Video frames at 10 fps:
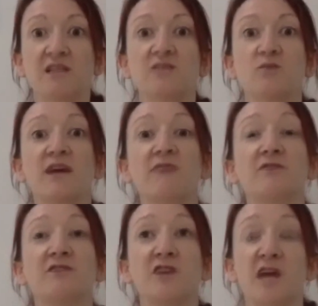It's whatever
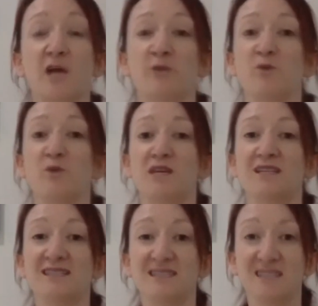is going to help you be
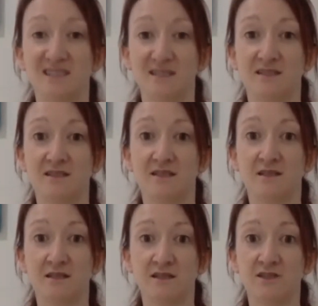
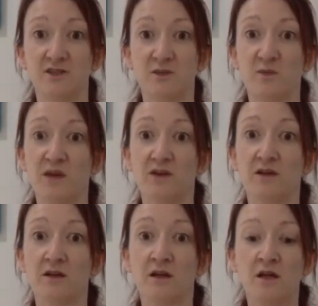consistent is going to be better.